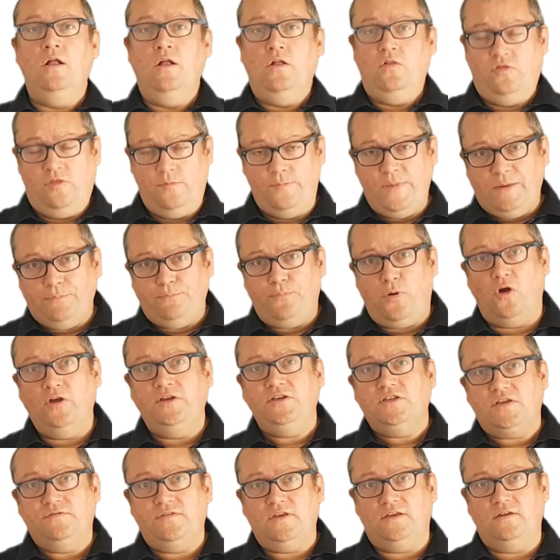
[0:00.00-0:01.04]
The main
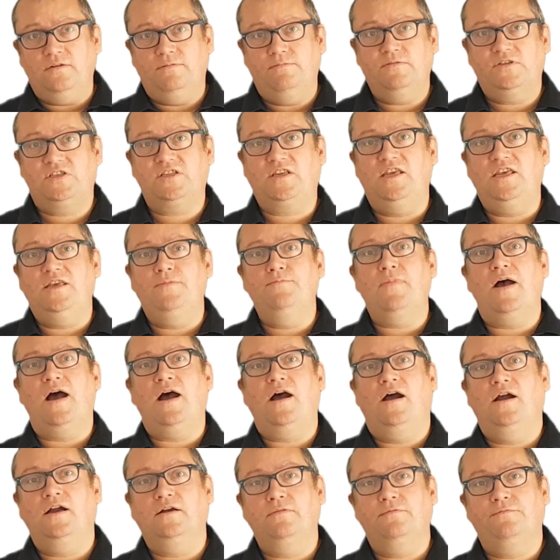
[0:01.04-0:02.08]
points of the scheme
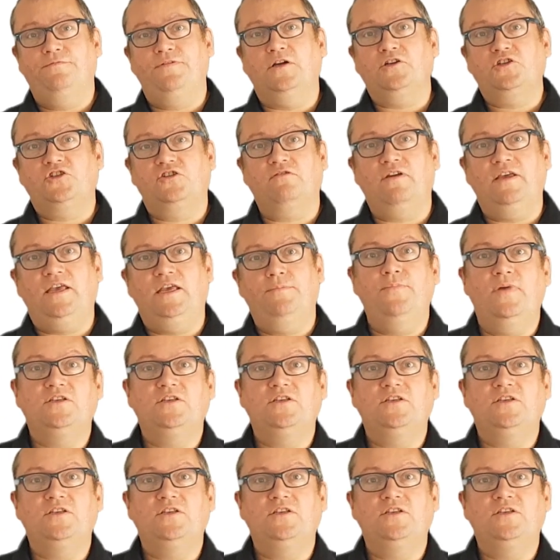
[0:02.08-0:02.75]
are, firstly,